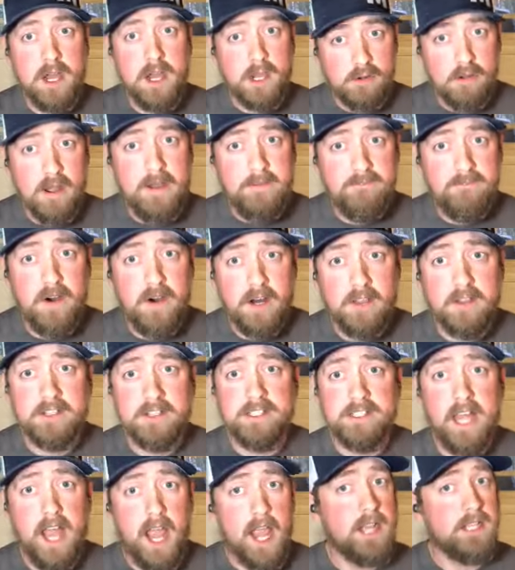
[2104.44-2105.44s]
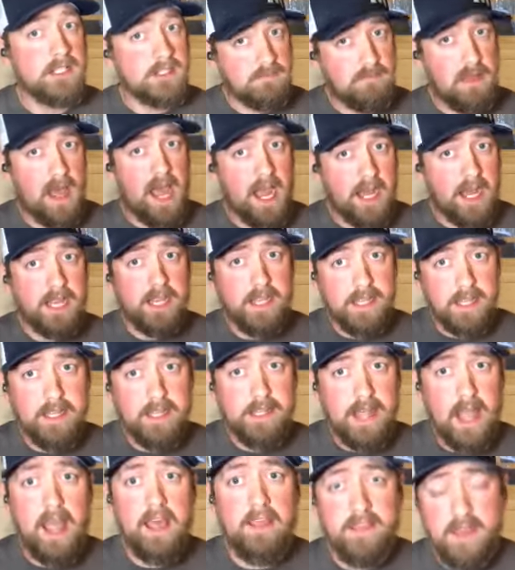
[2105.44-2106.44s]
our grandfather's days, back in the
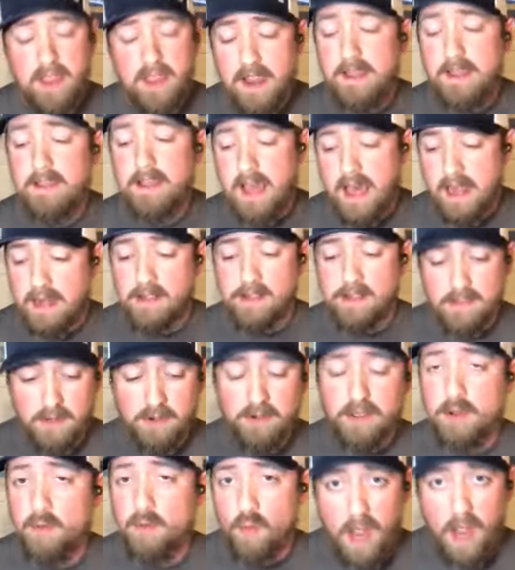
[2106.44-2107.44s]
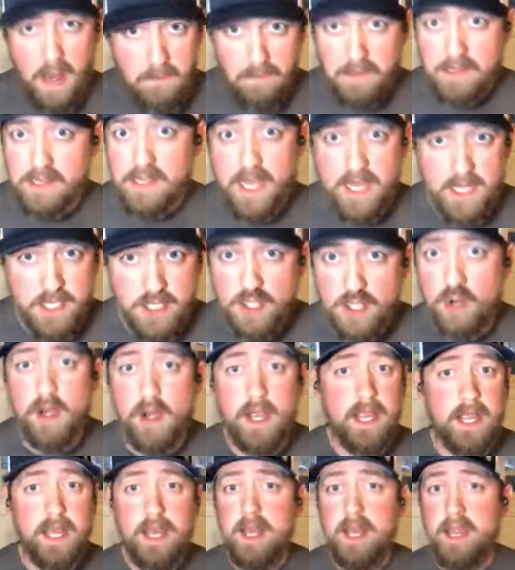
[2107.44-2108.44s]
day, they had to literally wipe a lead
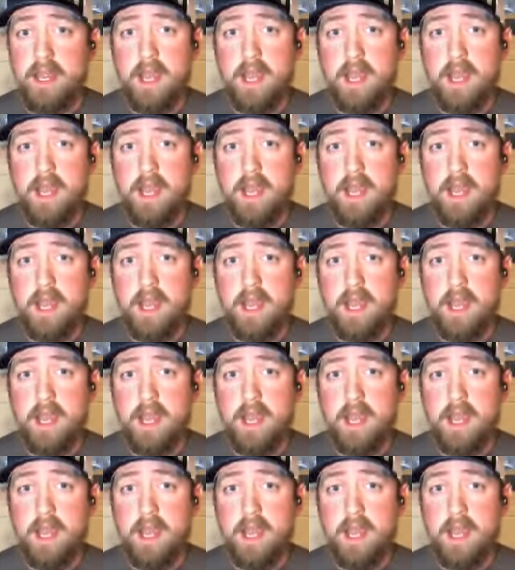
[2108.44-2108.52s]
joint,